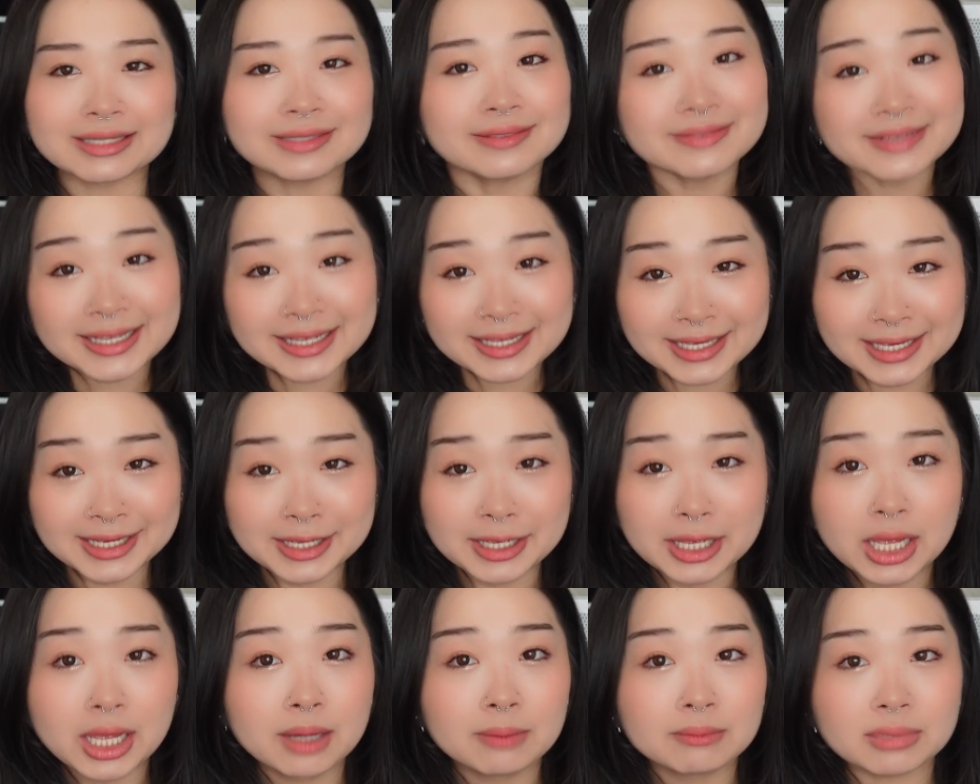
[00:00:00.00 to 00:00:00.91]
of
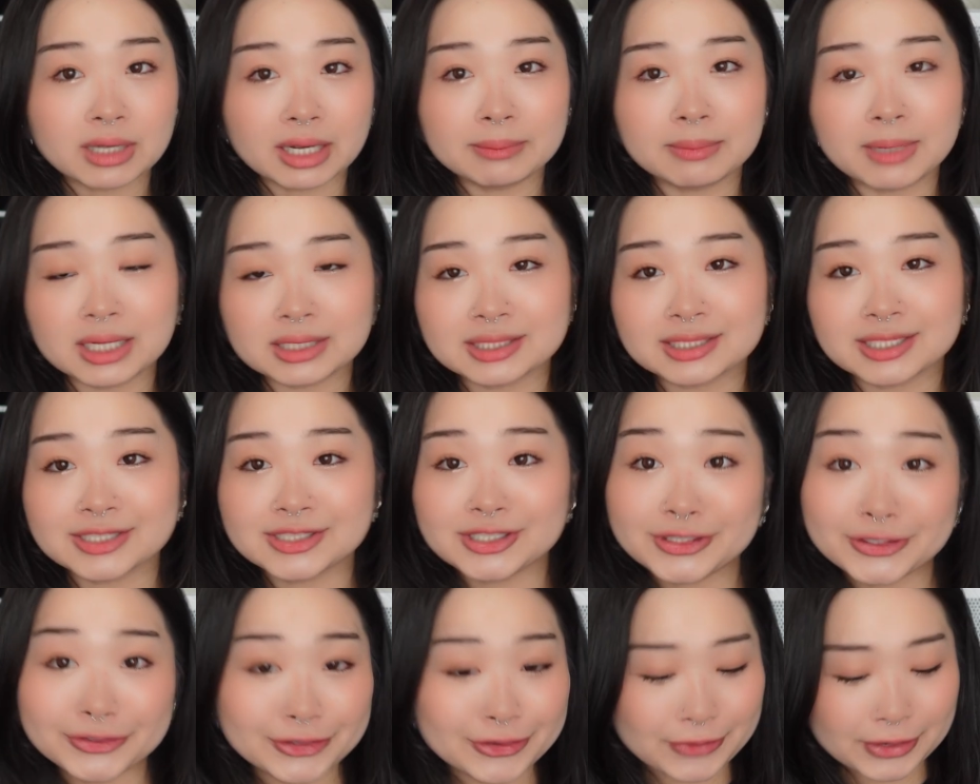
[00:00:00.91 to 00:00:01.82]
like blind boxes because
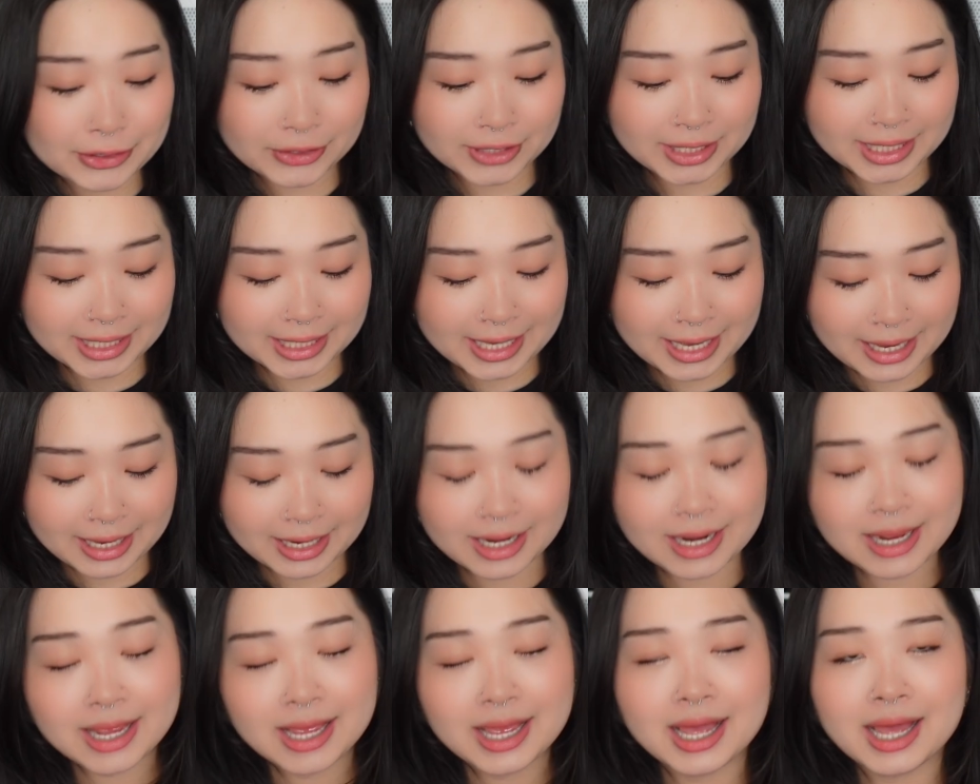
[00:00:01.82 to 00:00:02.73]
you don't know what you're gonna get.
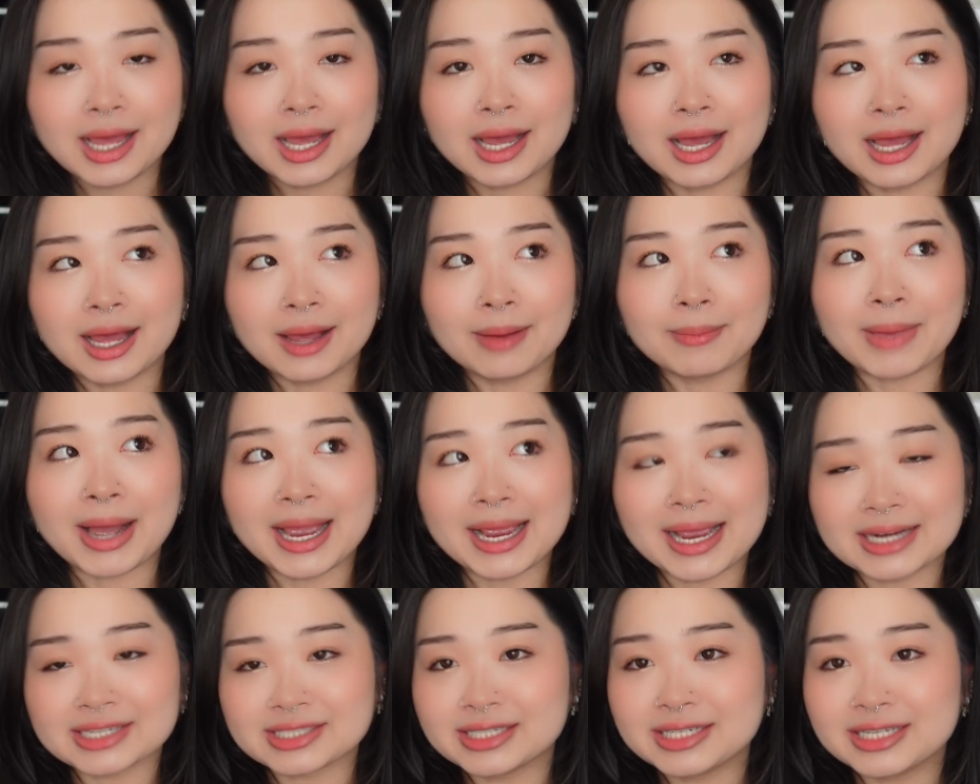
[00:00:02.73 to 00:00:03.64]
I
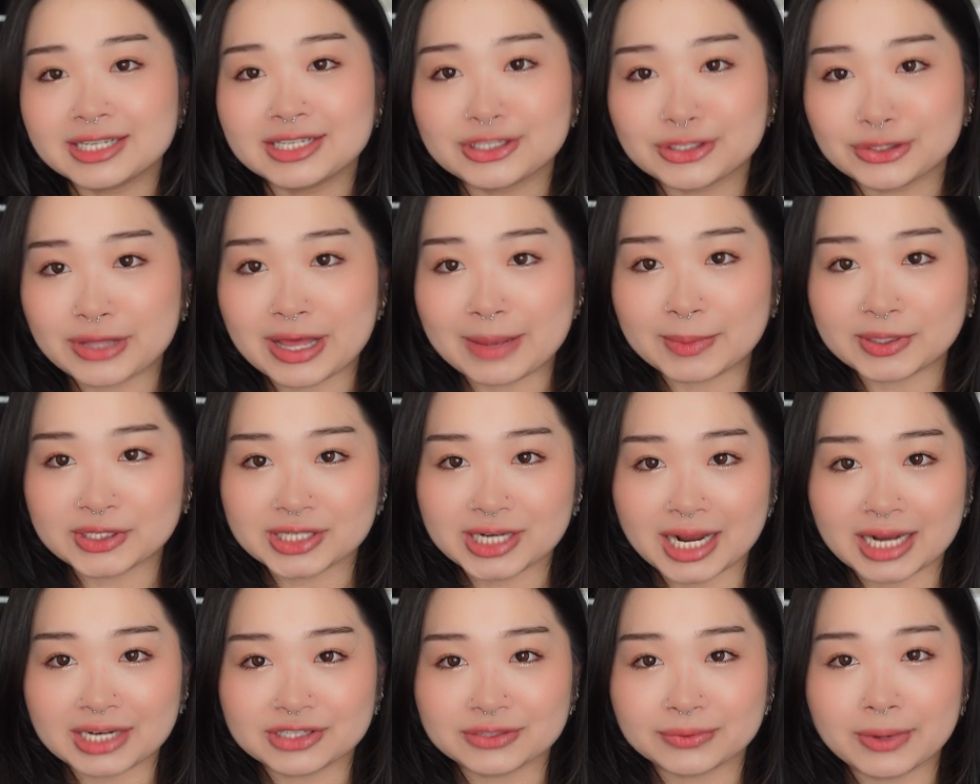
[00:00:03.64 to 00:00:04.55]
actually didn't do that much
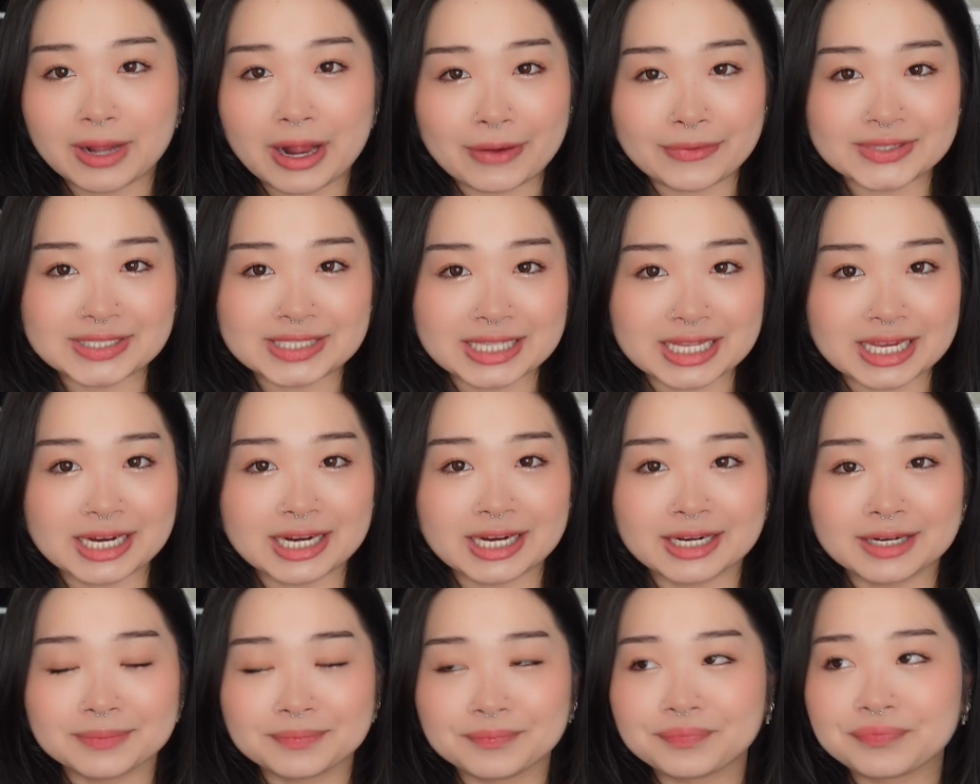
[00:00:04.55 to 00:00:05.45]
gacha while I was
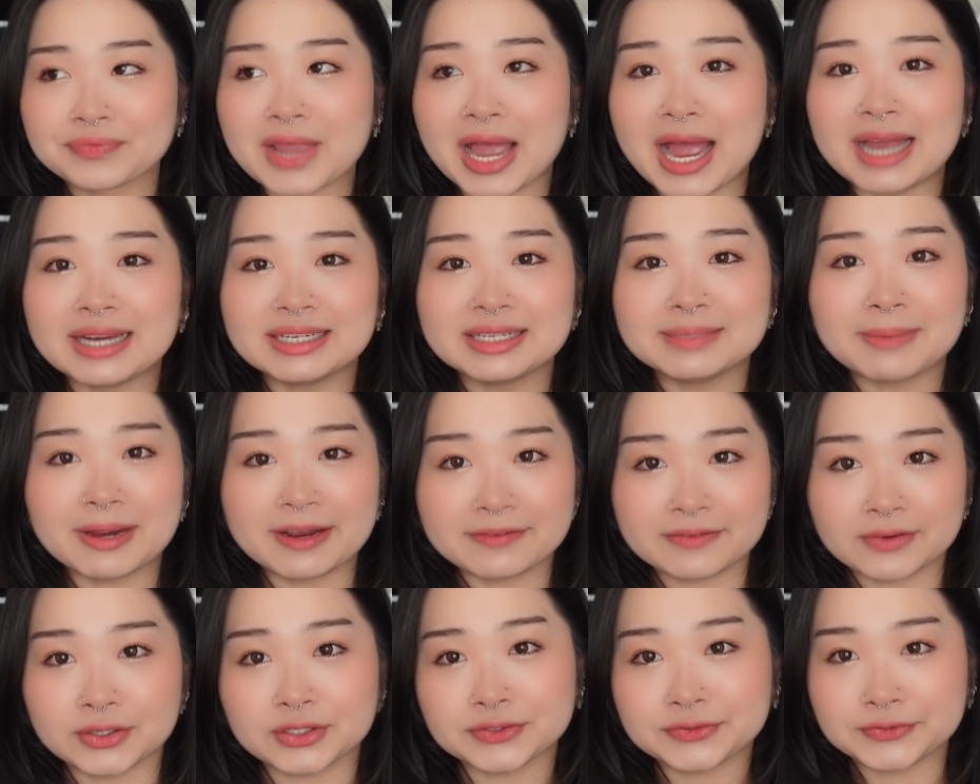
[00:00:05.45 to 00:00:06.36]
there. I did my
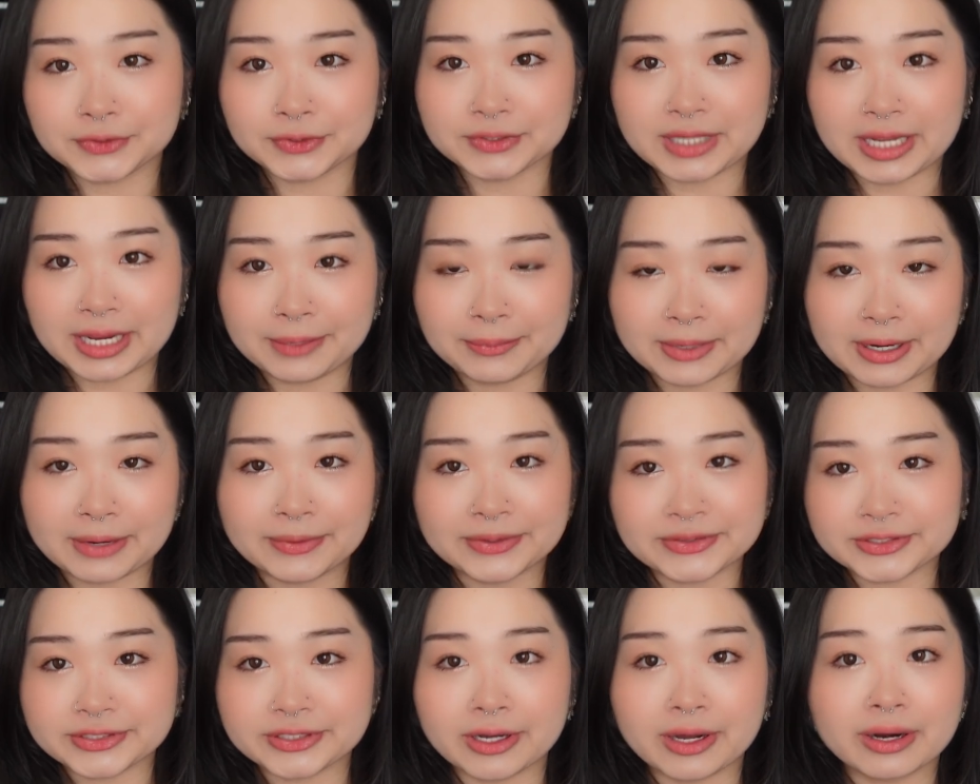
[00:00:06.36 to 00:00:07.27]
first full day when I
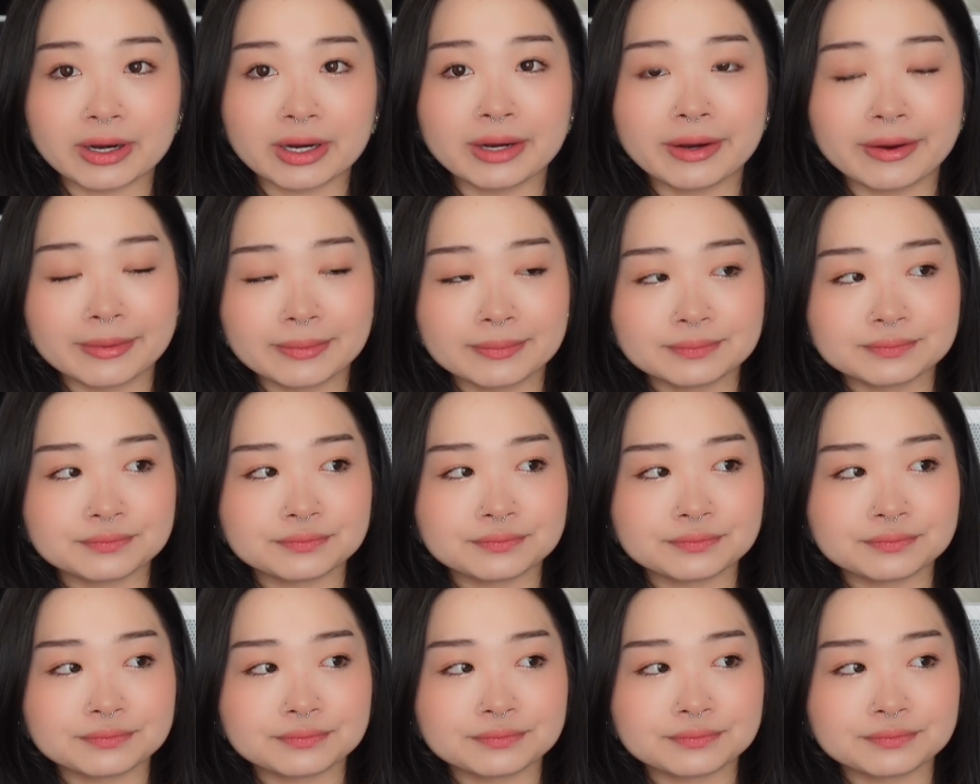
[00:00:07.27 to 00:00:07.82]
went to Nara.